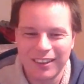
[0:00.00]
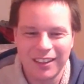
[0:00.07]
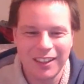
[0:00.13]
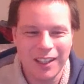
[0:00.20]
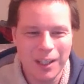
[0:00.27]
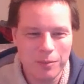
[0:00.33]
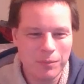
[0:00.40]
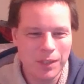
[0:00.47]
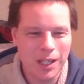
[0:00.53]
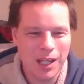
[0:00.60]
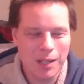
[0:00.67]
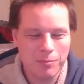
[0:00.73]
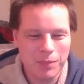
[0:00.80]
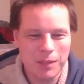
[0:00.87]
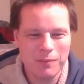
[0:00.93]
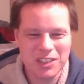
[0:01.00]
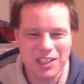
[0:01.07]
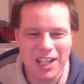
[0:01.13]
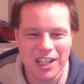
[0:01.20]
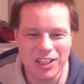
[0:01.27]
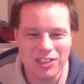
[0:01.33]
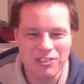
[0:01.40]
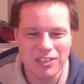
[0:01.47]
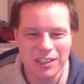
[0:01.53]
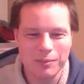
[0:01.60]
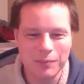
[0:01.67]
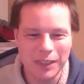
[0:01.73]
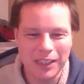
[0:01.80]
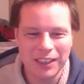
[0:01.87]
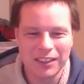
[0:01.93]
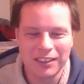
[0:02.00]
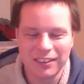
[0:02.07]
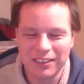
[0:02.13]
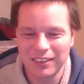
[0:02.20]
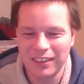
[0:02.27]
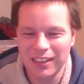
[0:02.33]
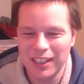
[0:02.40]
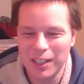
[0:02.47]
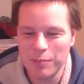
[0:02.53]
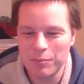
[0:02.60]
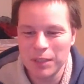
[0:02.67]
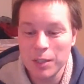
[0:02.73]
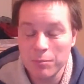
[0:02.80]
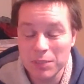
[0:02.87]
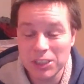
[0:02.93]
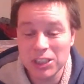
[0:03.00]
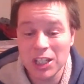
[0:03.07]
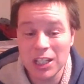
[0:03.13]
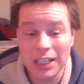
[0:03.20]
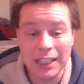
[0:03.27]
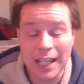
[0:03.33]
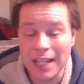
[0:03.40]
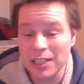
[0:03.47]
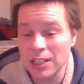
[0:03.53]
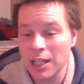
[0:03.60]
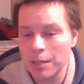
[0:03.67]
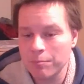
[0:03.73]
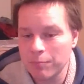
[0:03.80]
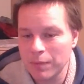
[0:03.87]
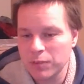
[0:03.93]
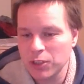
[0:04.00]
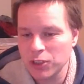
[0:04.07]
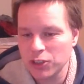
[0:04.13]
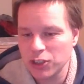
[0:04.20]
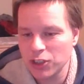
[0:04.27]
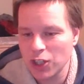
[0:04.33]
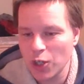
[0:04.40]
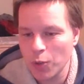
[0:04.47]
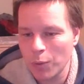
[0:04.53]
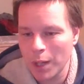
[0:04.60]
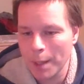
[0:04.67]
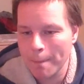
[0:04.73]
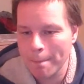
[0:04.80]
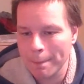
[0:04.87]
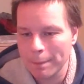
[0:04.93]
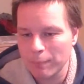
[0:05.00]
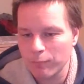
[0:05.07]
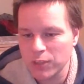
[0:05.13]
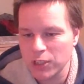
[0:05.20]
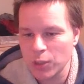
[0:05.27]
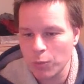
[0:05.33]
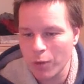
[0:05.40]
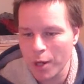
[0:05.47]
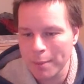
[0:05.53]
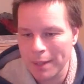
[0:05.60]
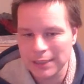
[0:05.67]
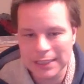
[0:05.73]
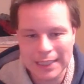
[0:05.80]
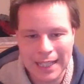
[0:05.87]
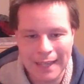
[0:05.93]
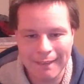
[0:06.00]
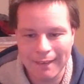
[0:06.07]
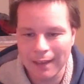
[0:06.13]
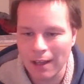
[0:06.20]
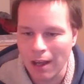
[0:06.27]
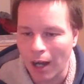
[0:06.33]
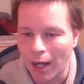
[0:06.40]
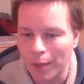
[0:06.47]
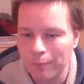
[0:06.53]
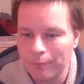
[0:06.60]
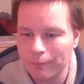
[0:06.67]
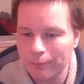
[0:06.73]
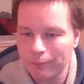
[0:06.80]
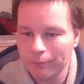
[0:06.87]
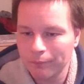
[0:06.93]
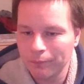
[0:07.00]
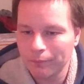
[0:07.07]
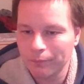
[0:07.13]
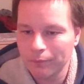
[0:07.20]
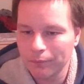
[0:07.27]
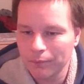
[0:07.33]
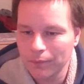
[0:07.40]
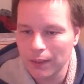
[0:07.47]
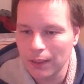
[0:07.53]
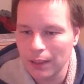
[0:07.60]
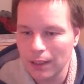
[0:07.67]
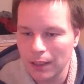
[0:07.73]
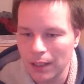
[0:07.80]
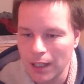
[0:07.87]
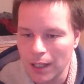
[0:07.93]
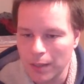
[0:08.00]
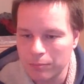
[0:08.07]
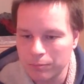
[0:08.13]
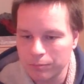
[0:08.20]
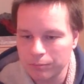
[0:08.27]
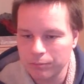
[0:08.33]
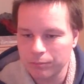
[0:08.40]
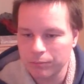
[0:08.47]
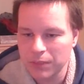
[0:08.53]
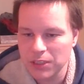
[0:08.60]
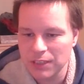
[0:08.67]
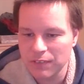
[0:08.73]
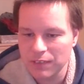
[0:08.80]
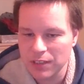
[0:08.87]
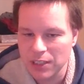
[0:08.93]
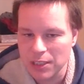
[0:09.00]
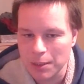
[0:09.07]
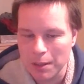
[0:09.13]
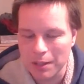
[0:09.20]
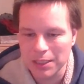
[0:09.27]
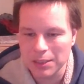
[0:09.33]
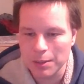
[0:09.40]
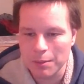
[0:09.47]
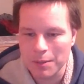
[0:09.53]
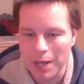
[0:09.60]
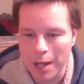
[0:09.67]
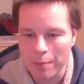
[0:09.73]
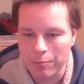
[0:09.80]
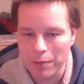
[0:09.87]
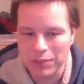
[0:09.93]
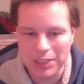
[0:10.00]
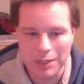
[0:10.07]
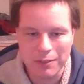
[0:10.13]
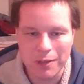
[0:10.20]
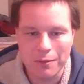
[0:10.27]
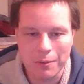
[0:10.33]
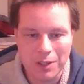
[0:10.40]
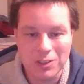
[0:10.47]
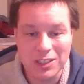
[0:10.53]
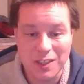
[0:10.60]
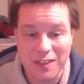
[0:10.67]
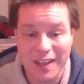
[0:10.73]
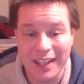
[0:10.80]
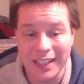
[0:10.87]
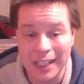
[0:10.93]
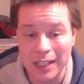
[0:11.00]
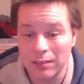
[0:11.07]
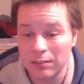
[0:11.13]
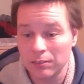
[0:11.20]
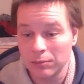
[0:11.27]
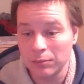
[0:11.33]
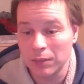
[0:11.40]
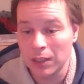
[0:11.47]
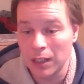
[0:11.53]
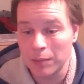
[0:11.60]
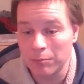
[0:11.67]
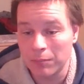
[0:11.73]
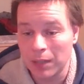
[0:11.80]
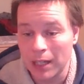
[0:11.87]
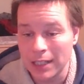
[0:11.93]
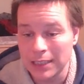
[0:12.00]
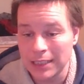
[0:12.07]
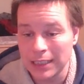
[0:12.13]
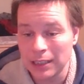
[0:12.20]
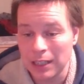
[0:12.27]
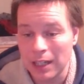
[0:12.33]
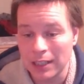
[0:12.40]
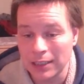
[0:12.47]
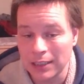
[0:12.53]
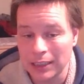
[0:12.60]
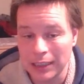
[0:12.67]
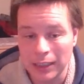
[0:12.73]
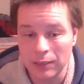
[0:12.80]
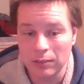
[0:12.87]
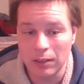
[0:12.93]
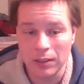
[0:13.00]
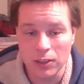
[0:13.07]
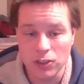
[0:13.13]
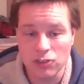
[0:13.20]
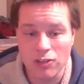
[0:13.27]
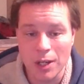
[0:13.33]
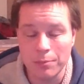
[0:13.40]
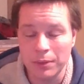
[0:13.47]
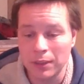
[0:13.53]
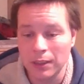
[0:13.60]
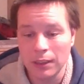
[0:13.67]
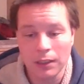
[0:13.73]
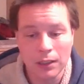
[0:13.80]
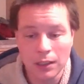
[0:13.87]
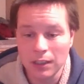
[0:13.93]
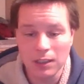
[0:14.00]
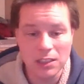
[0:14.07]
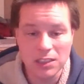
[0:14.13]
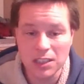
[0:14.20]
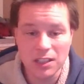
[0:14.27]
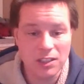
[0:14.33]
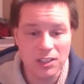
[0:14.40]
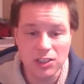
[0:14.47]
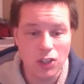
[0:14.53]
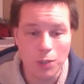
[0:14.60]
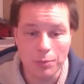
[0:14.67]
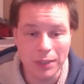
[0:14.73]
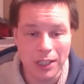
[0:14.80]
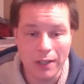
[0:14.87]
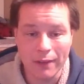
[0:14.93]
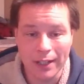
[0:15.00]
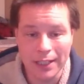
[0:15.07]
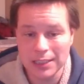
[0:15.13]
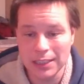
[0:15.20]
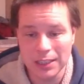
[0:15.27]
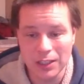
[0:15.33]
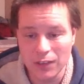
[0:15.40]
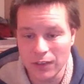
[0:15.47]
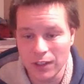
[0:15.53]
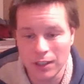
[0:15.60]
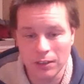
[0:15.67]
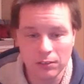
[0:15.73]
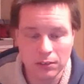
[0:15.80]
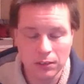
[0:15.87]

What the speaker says: I'm a bit of a cider drinker, me. But certainly, yeah. Do you know whereabouts in Kent they are? Because I'm obviously I'm going to Thanet, ideally on the trip, but there's nothing to stop me going into the other